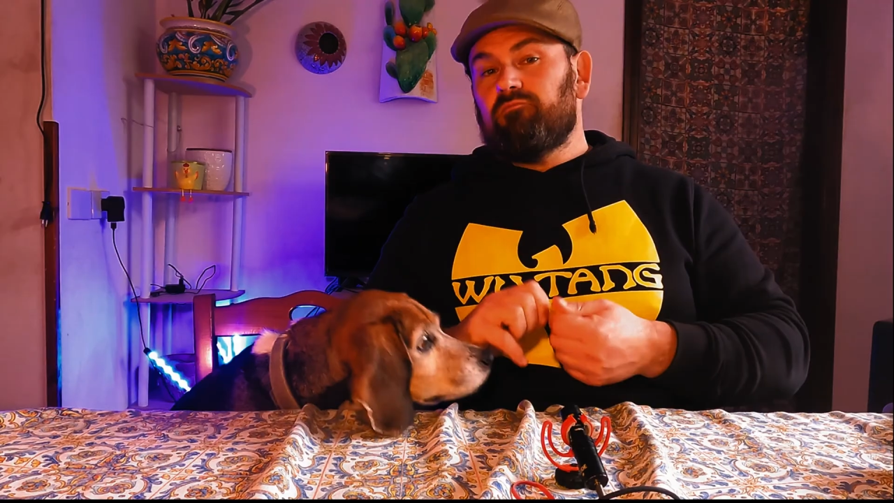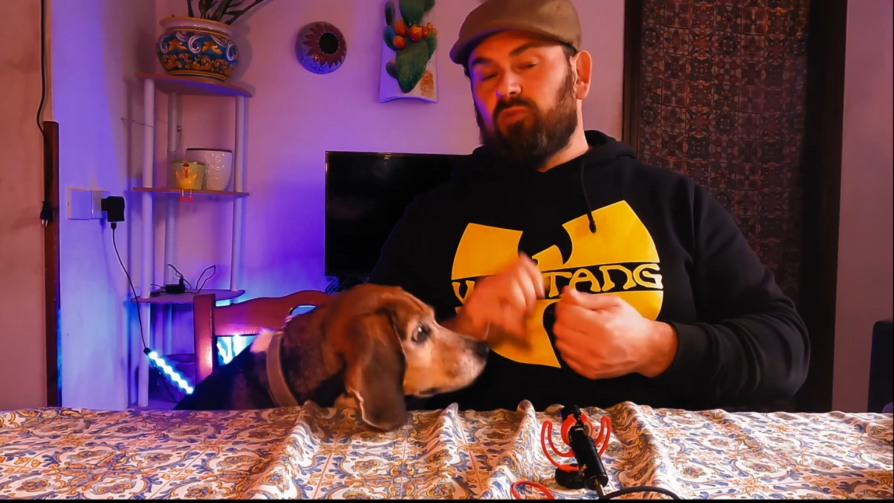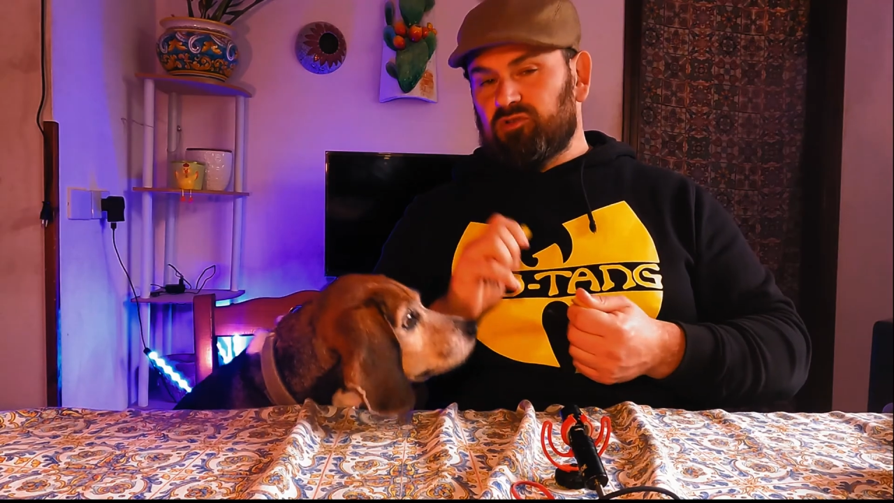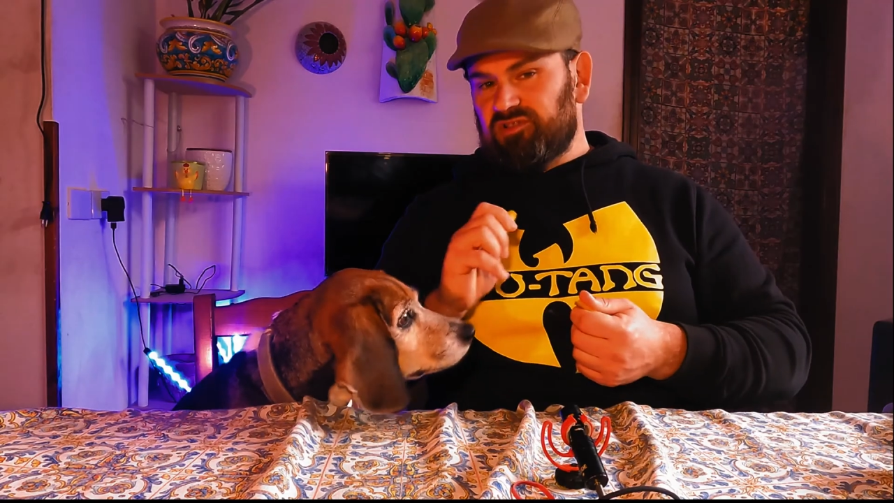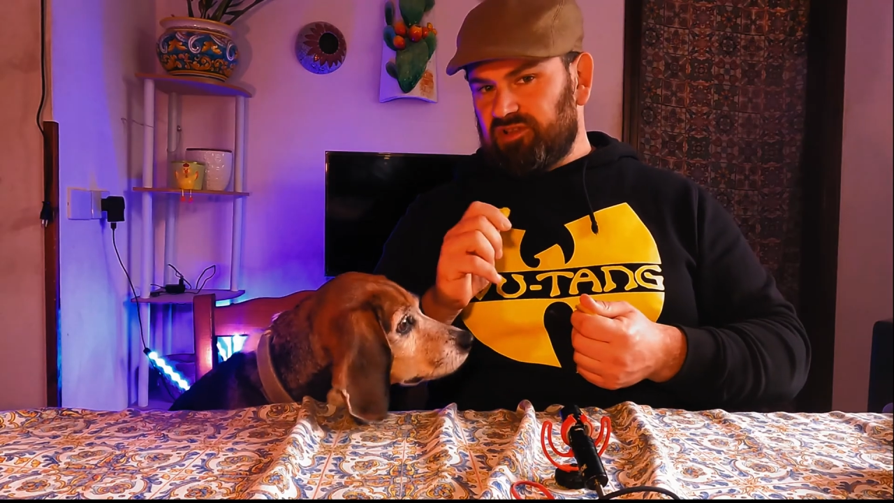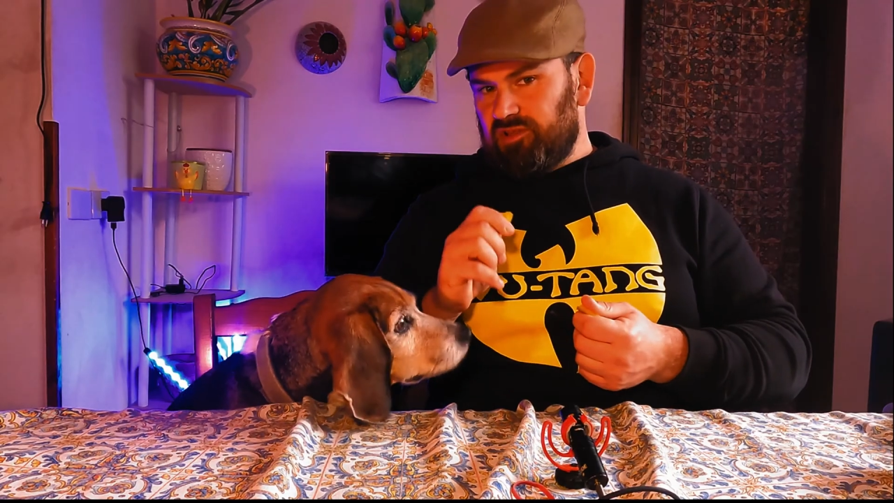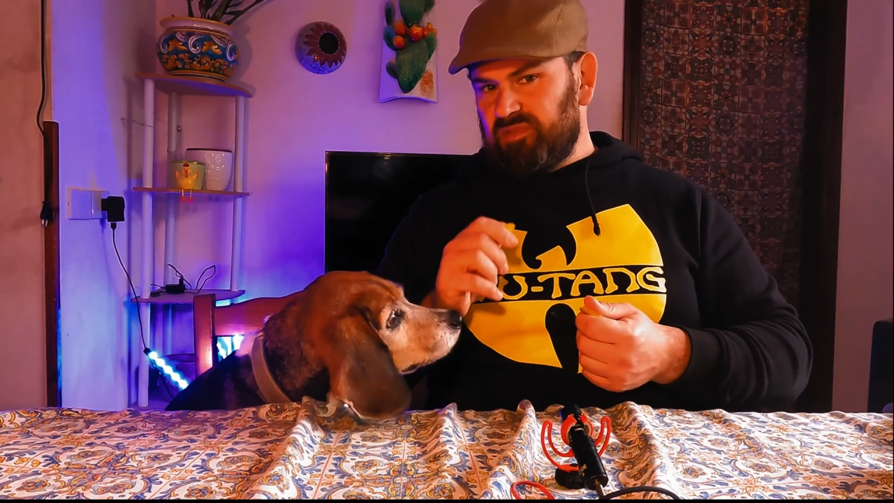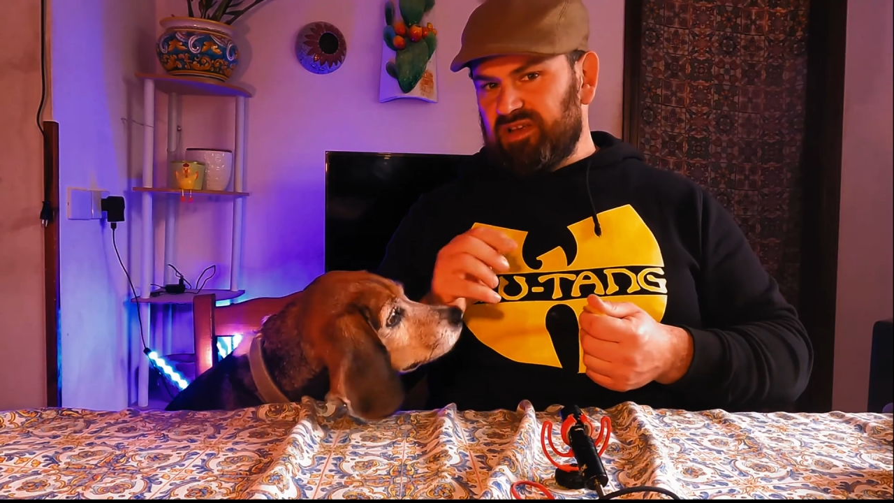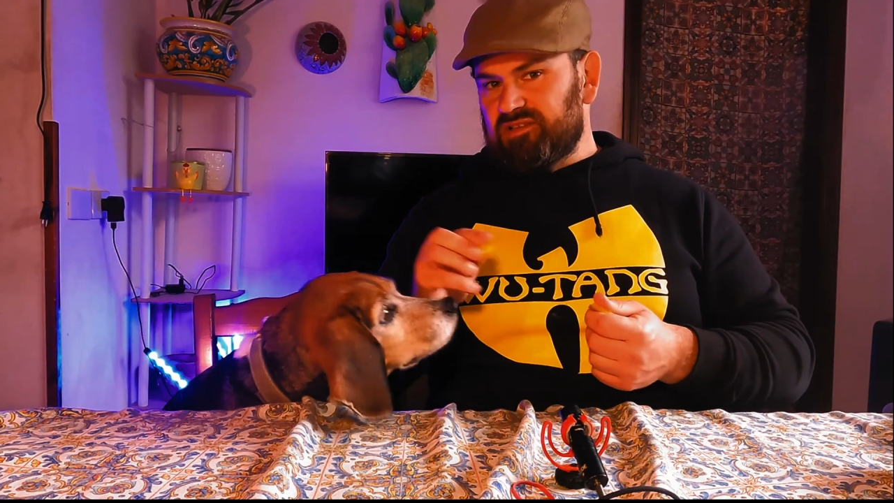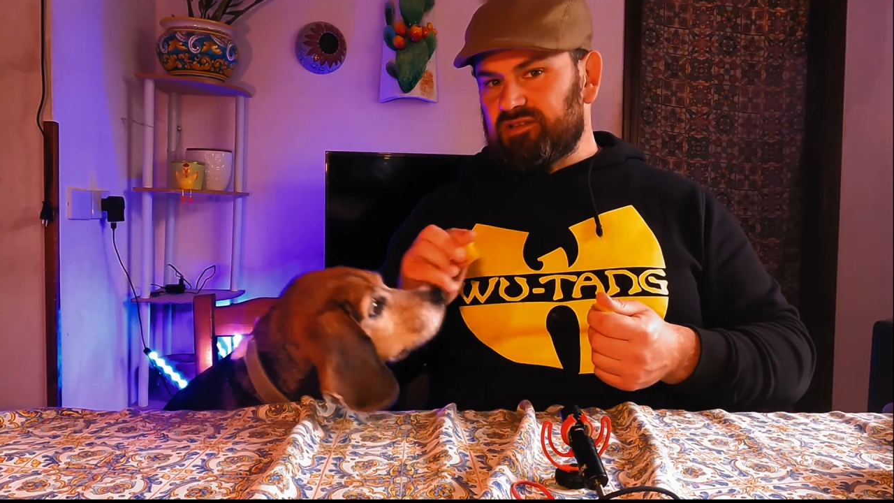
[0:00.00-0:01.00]
mostly the
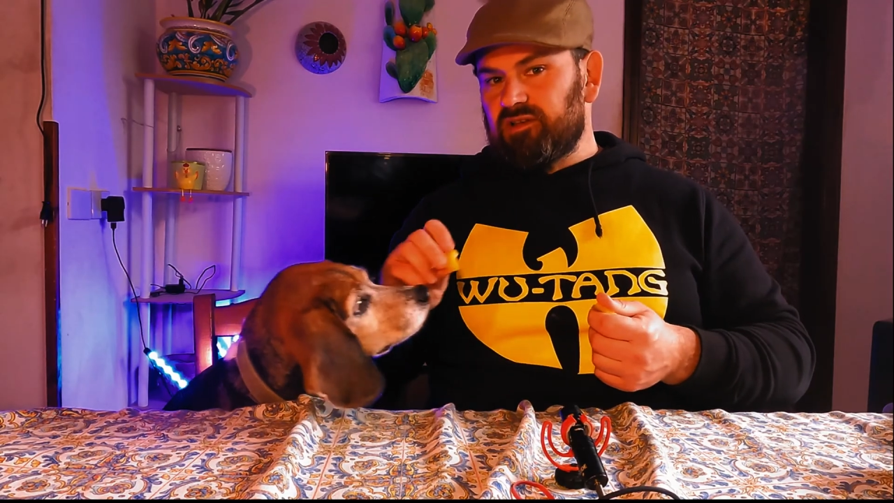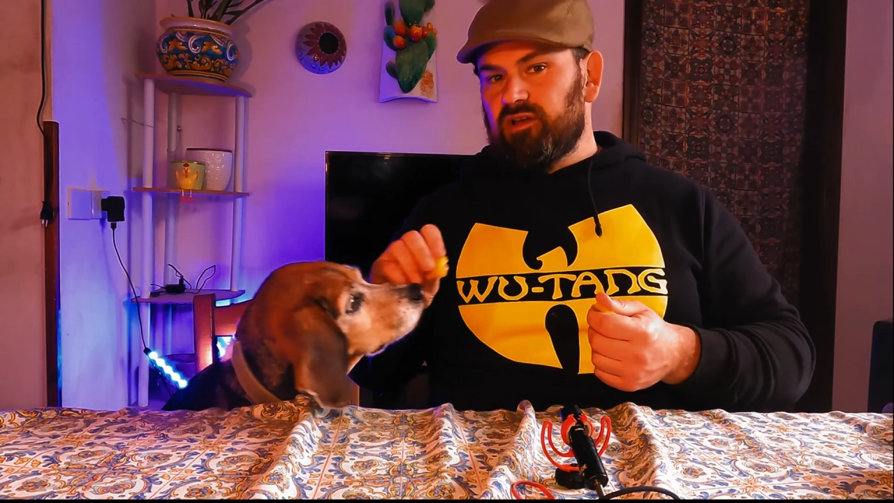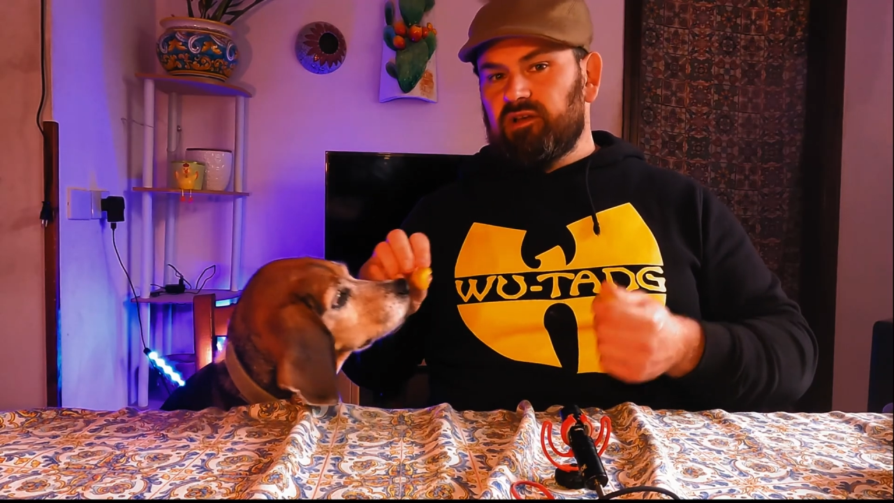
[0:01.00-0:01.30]
meats,